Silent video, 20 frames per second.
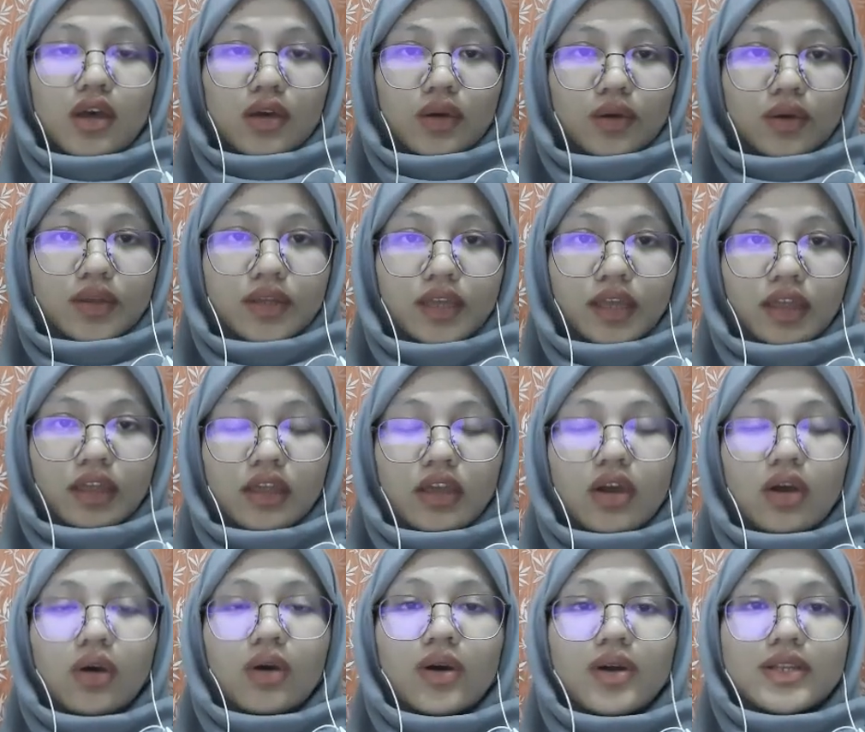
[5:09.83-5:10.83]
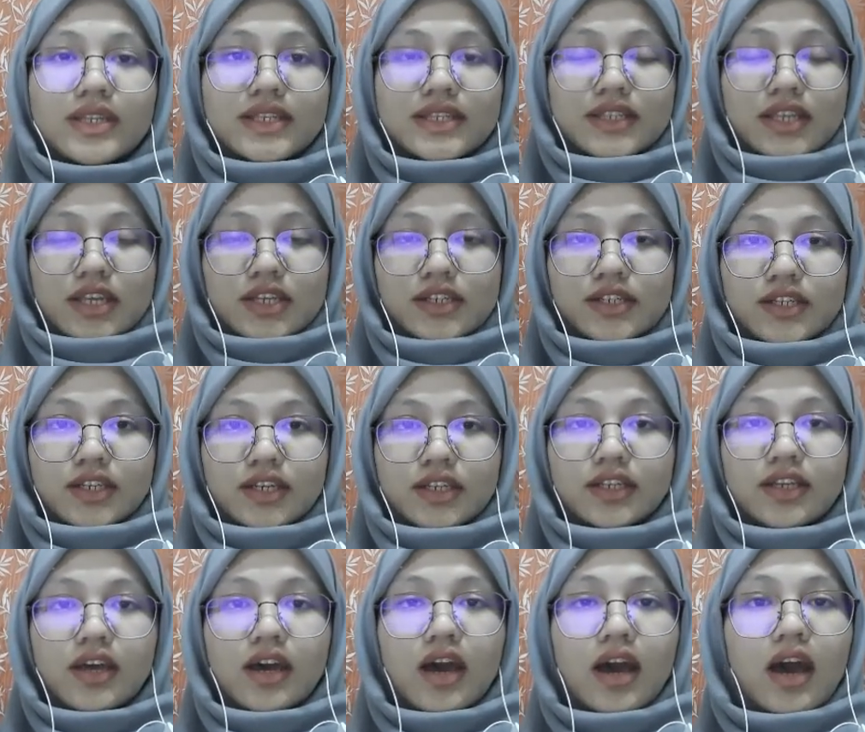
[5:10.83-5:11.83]
Okay, on this section,
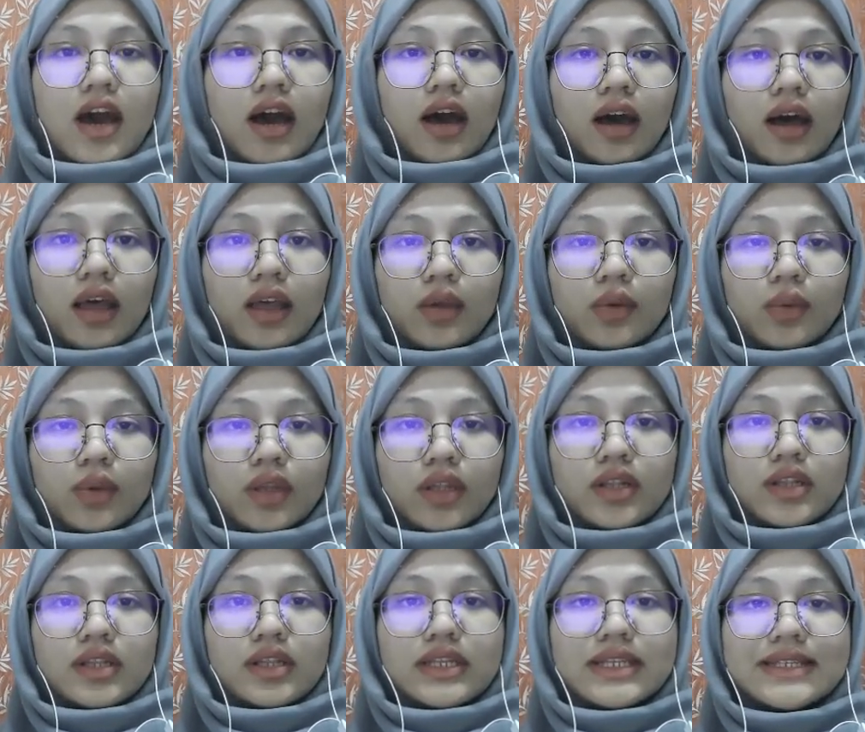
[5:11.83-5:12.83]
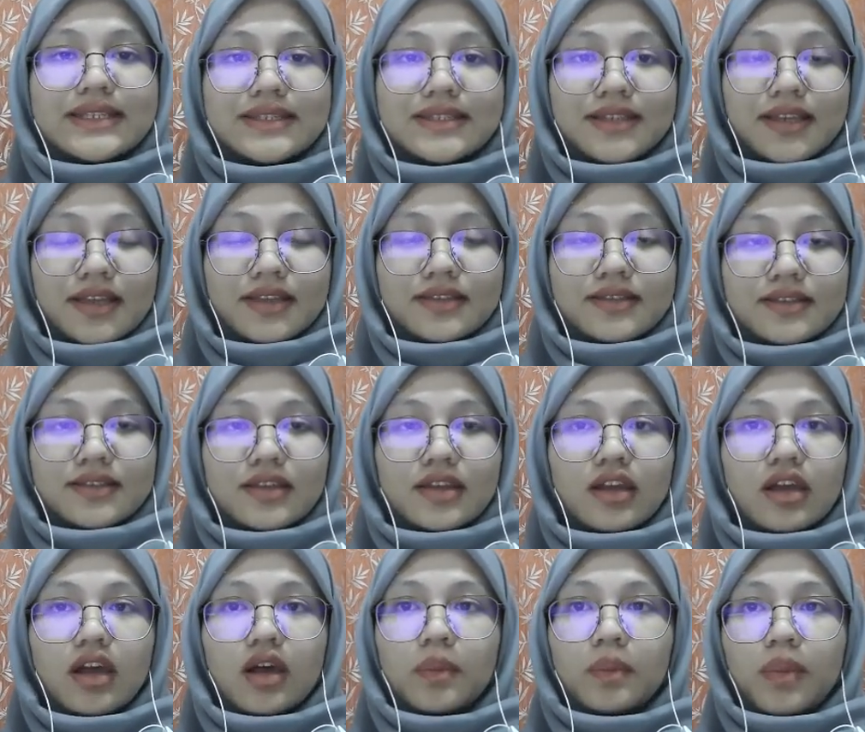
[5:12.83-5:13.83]
I will state
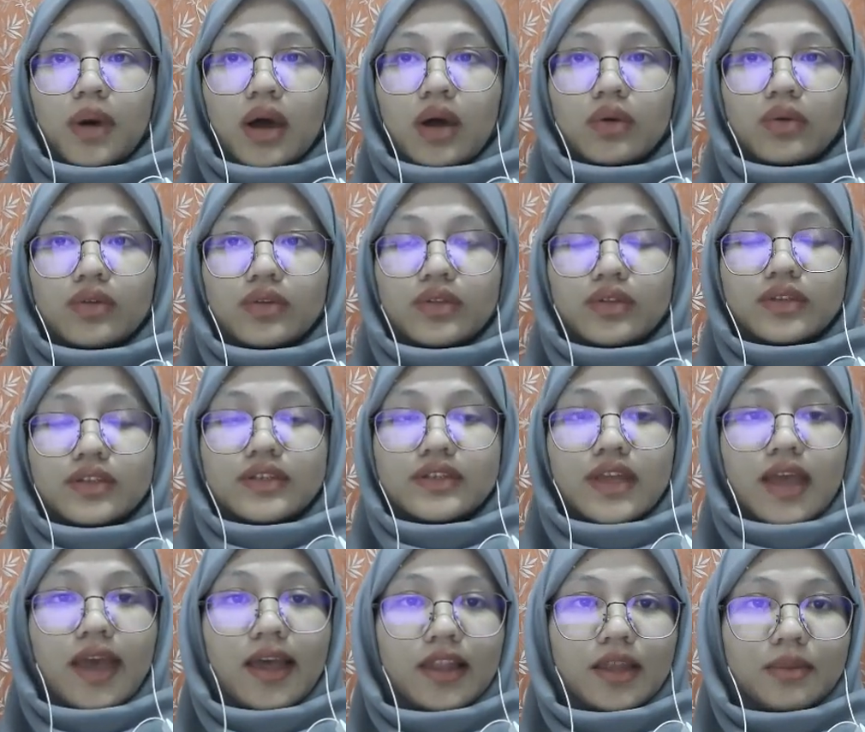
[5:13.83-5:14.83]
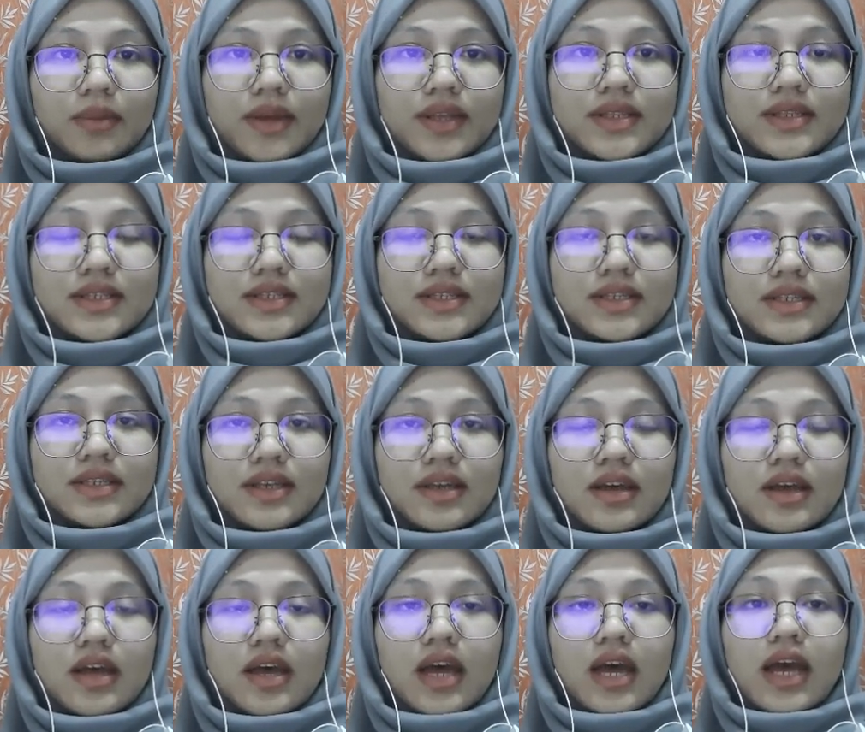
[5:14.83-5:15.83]
about the elements.
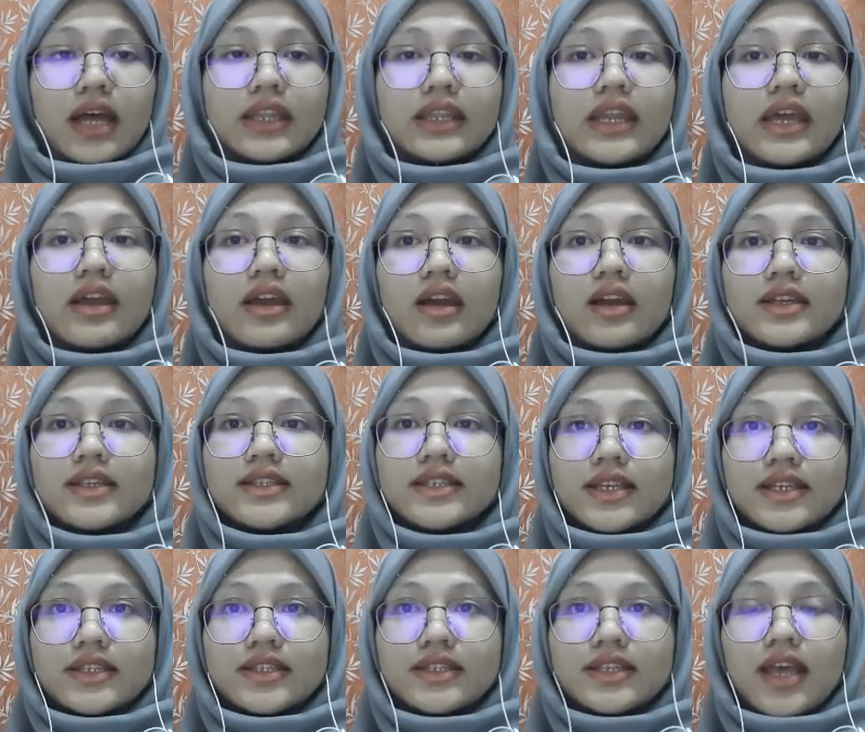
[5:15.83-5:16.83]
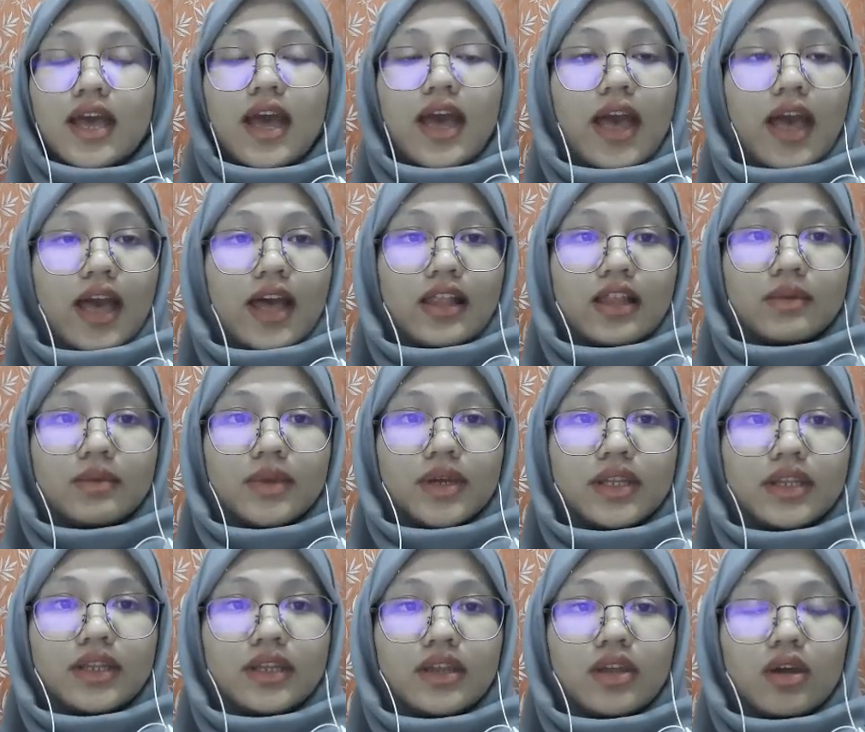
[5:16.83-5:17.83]
There are 6
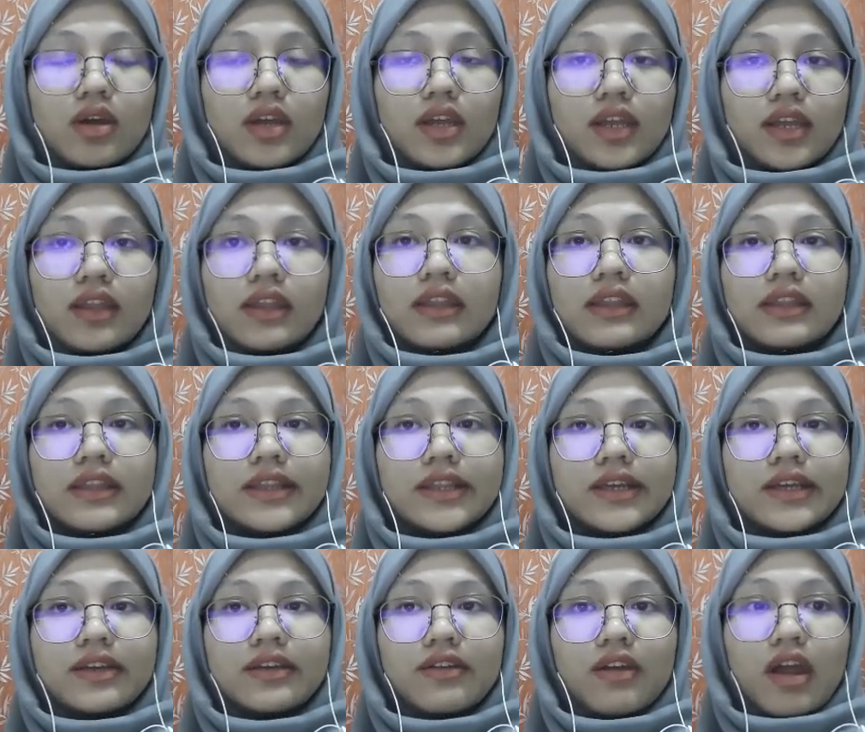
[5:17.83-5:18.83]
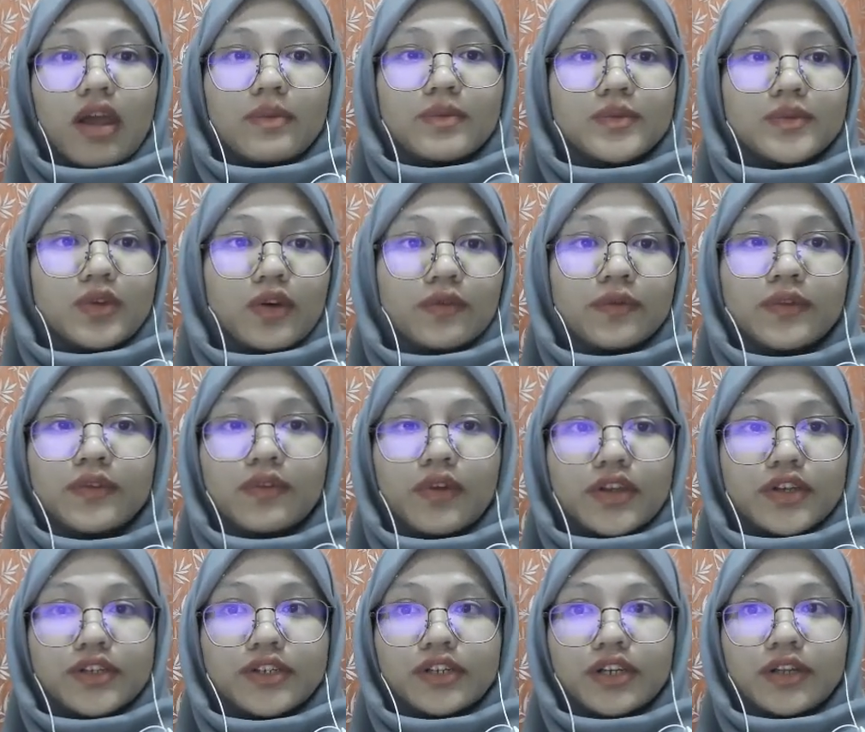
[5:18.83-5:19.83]
elements in the crimes of
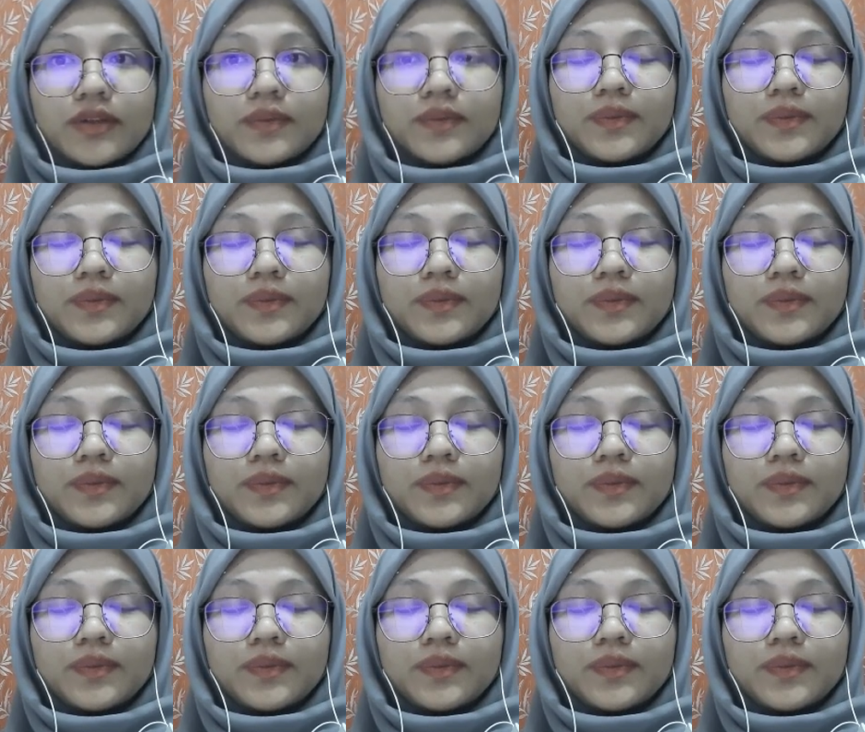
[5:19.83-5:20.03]
aggression.